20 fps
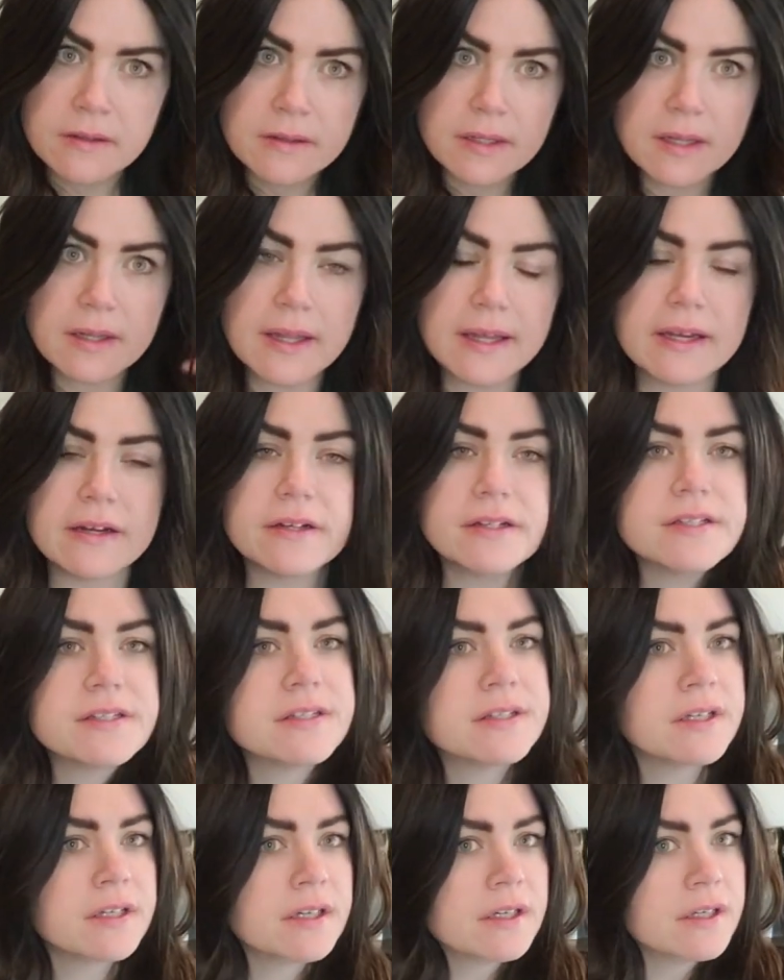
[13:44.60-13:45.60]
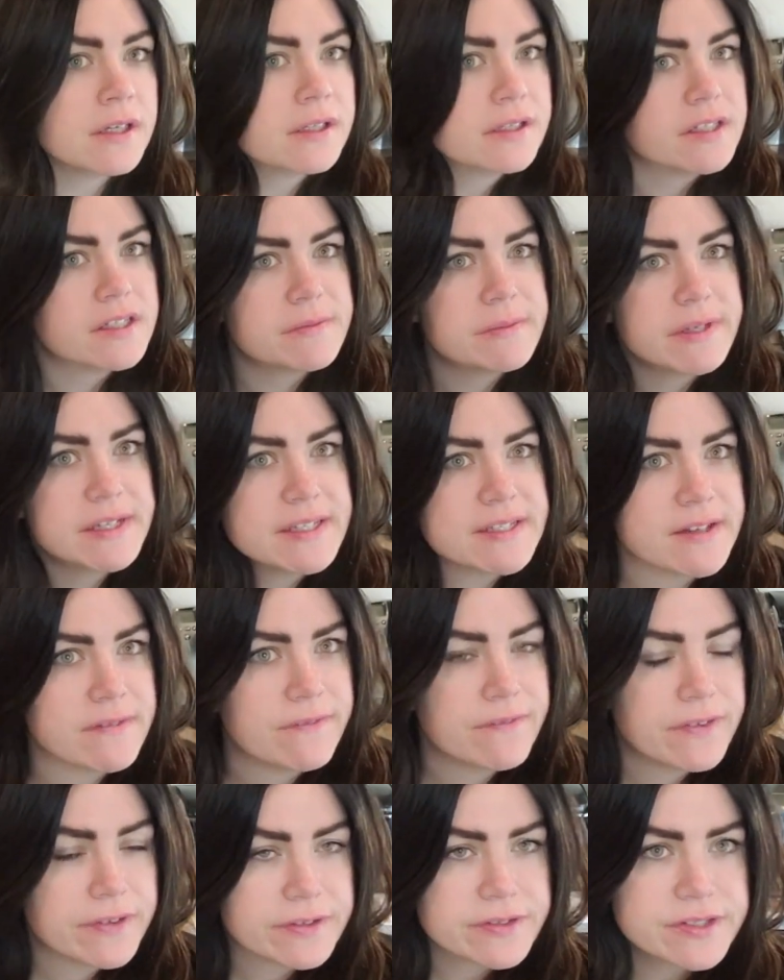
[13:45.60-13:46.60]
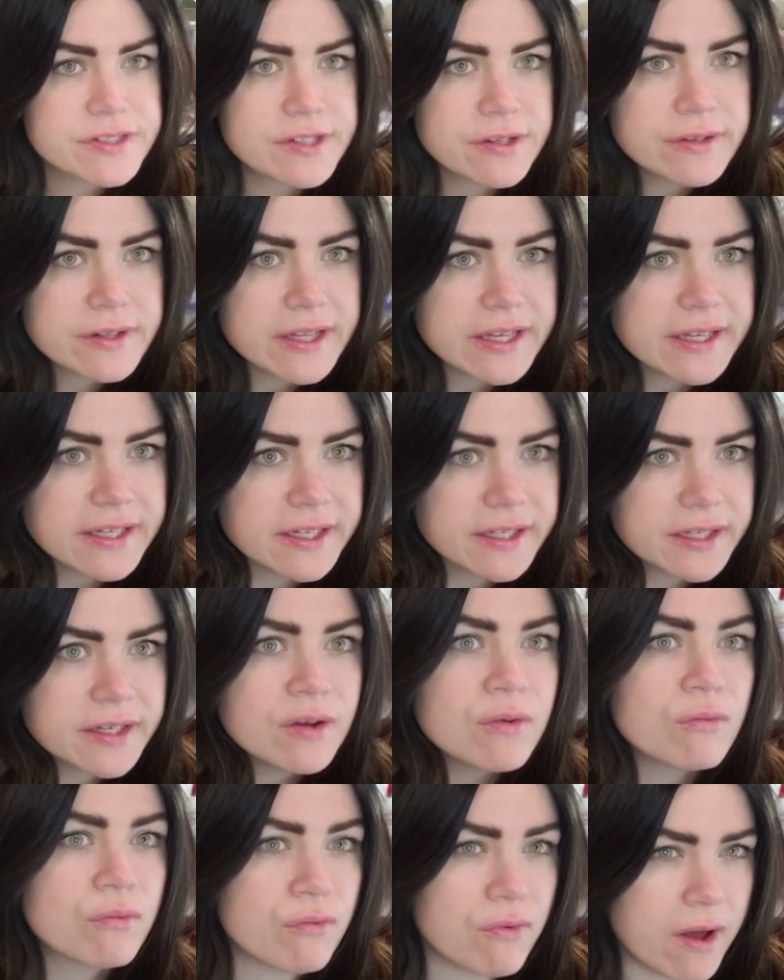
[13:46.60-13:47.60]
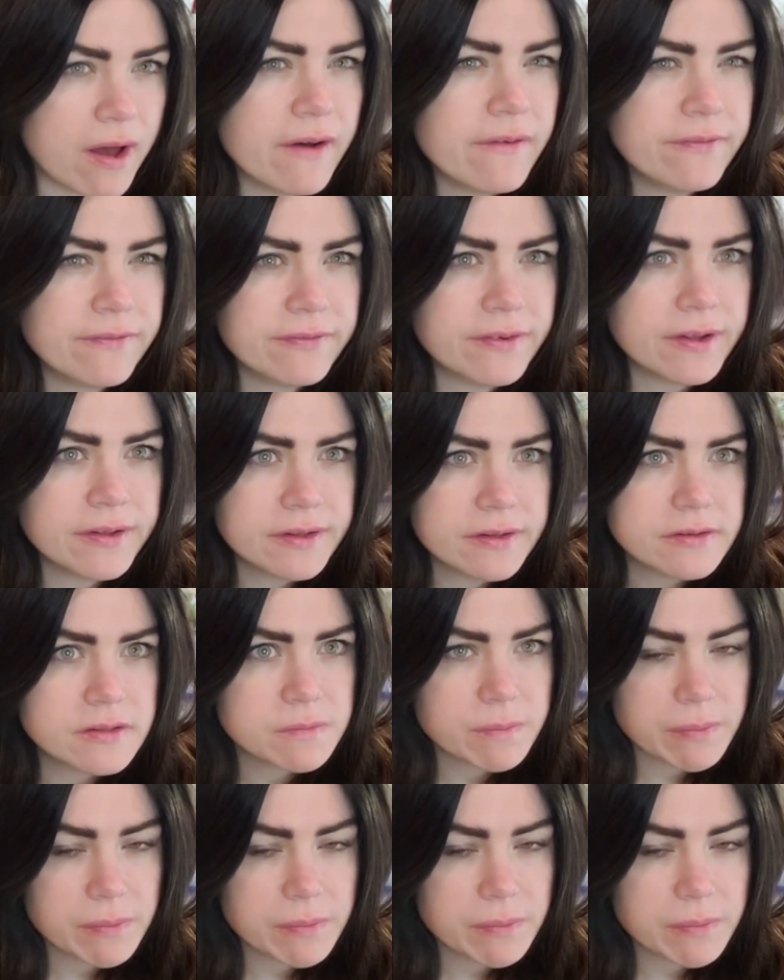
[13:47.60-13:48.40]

the layers, just because it feels so like rough on those